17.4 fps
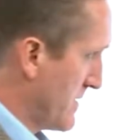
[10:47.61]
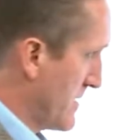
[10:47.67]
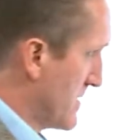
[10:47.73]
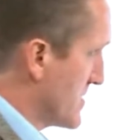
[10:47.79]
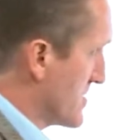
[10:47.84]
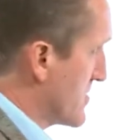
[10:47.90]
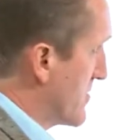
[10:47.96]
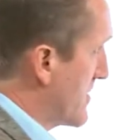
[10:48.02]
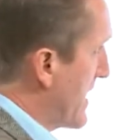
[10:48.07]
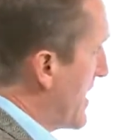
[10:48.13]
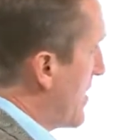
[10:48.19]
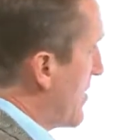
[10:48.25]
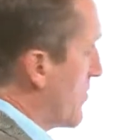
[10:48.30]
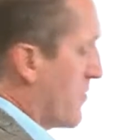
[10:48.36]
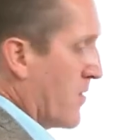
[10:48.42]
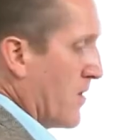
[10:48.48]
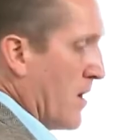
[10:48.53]
So
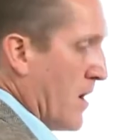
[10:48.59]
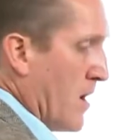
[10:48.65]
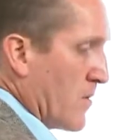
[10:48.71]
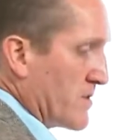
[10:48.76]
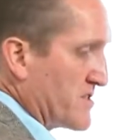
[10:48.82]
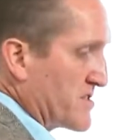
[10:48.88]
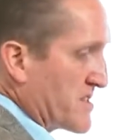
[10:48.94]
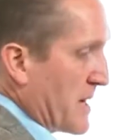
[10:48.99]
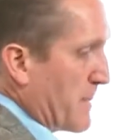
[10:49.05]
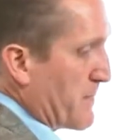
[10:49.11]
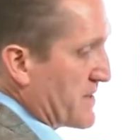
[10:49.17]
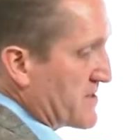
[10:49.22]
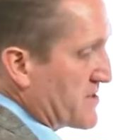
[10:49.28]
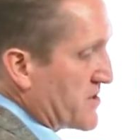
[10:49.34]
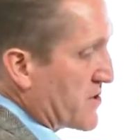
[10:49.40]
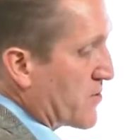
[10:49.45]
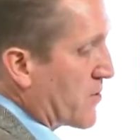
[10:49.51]
now we step
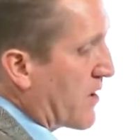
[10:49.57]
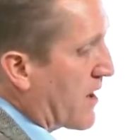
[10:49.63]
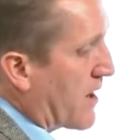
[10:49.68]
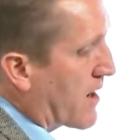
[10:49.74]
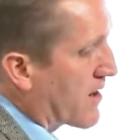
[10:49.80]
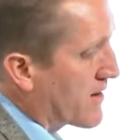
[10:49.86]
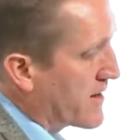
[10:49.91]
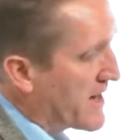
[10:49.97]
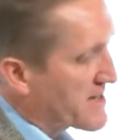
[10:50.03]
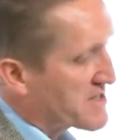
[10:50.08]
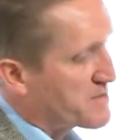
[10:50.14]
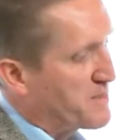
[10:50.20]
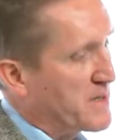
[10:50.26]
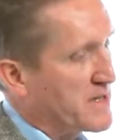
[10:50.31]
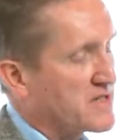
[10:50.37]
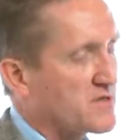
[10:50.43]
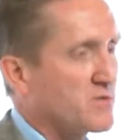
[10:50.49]
into our next
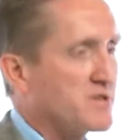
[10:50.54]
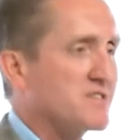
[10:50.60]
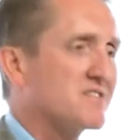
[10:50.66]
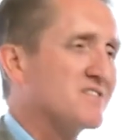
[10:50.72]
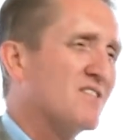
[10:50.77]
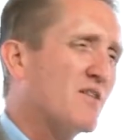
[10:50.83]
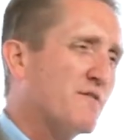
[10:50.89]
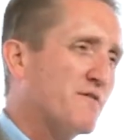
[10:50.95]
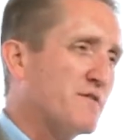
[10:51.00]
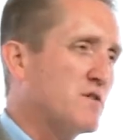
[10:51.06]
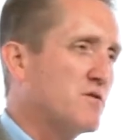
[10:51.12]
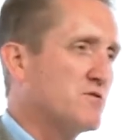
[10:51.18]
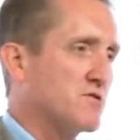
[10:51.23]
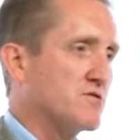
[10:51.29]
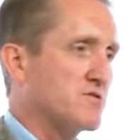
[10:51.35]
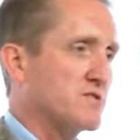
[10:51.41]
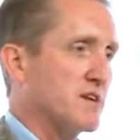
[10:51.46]
piece, which is our
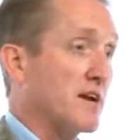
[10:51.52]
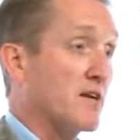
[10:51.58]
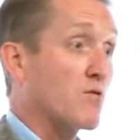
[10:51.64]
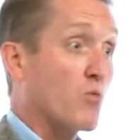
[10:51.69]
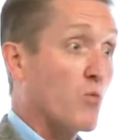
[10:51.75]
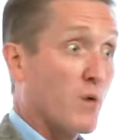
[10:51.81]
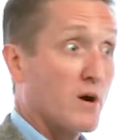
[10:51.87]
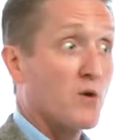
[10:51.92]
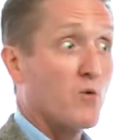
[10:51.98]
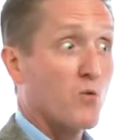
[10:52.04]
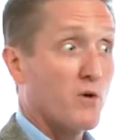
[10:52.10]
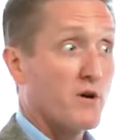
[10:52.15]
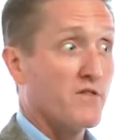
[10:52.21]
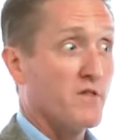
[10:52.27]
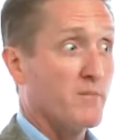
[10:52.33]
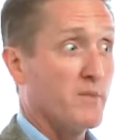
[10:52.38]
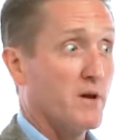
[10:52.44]
future state, or where we're
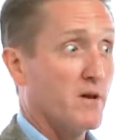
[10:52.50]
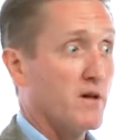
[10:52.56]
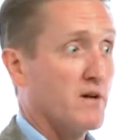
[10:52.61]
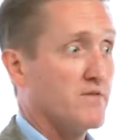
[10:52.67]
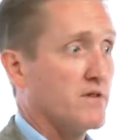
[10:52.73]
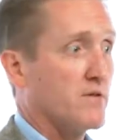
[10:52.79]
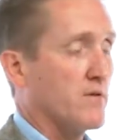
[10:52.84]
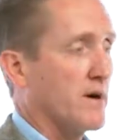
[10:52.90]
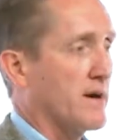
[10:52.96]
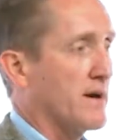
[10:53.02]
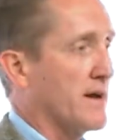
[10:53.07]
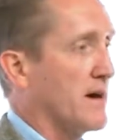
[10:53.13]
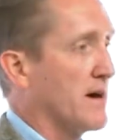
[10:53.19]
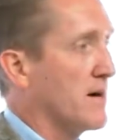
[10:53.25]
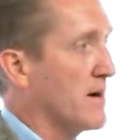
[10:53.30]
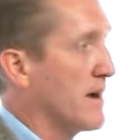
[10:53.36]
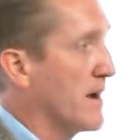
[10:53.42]
in the middle of it right
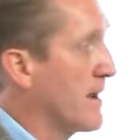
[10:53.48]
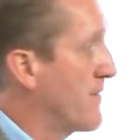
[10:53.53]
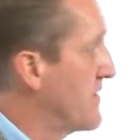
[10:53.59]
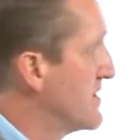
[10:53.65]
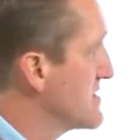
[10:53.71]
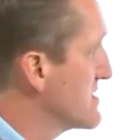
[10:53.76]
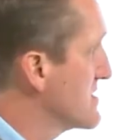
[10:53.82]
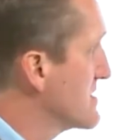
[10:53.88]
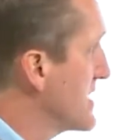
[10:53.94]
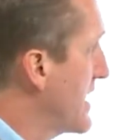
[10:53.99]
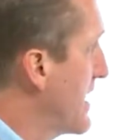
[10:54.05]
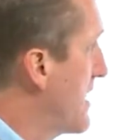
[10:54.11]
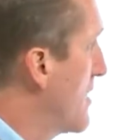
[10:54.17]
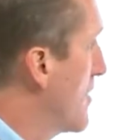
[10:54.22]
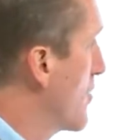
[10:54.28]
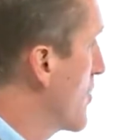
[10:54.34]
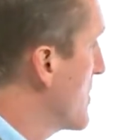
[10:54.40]
now. And this is
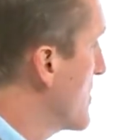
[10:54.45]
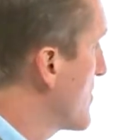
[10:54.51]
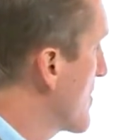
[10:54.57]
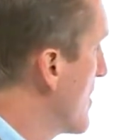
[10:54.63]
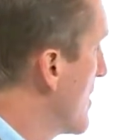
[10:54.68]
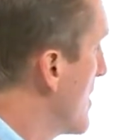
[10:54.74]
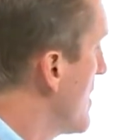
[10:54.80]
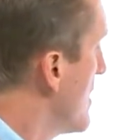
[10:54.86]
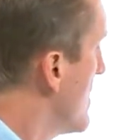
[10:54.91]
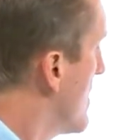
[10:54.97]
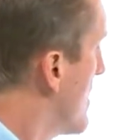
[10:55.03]
how we saw,